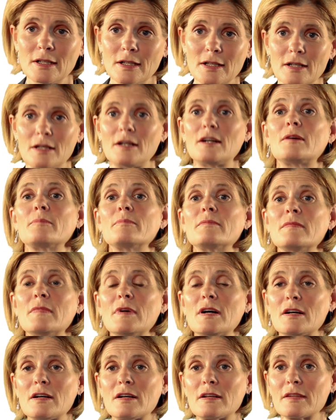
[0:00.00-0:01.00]

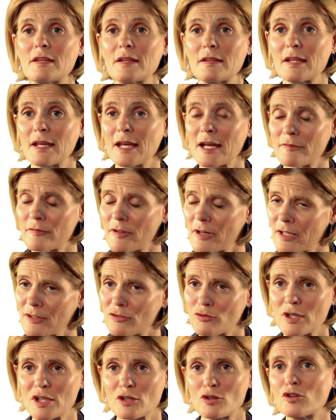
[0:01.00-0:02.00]
they have very
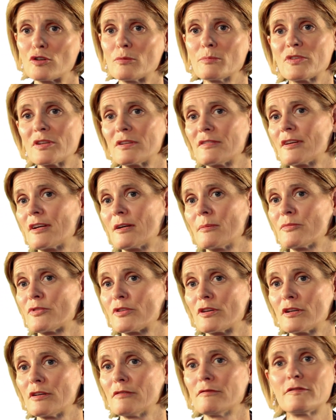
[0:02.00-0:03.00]
strict norms in
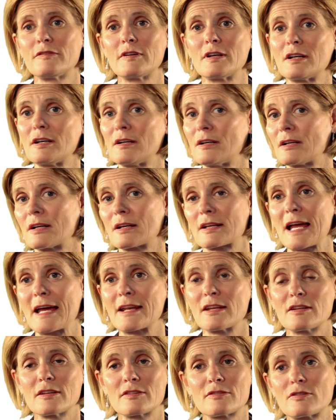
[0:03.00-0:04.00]
terms of
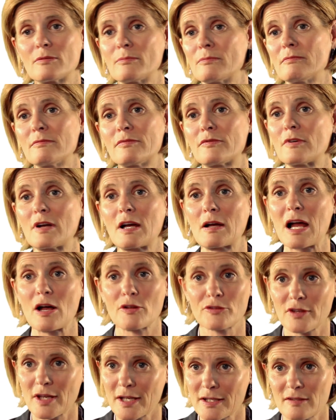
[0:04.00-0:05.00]
candidates from
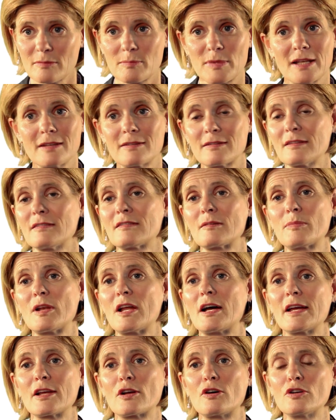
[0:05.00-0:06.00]
outside these places
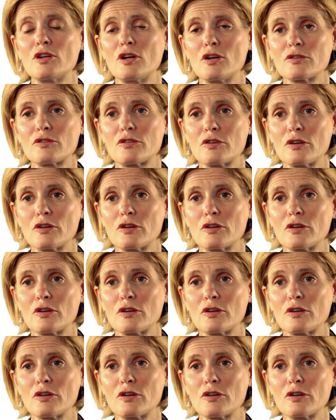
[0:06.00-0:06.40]
applying or not.